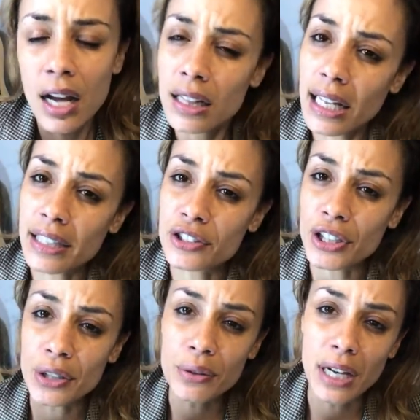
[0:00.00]
Like, do
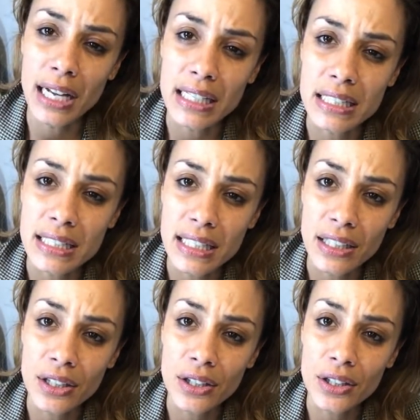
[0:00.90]
you guys
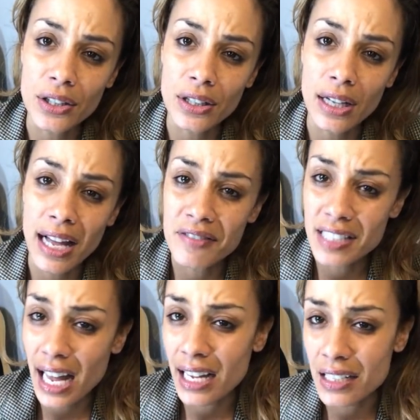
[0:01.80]
still have
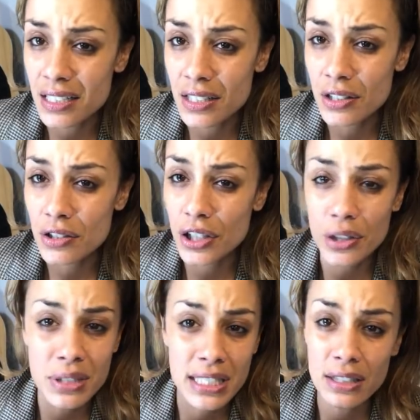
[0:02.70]
sex? Do
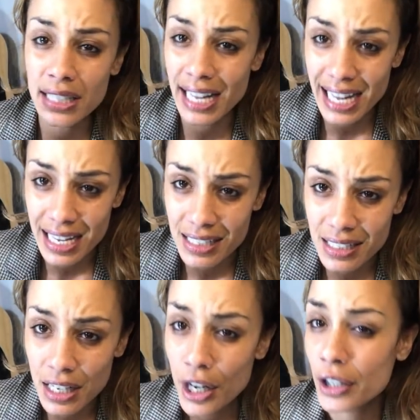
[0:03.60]
you still kiss?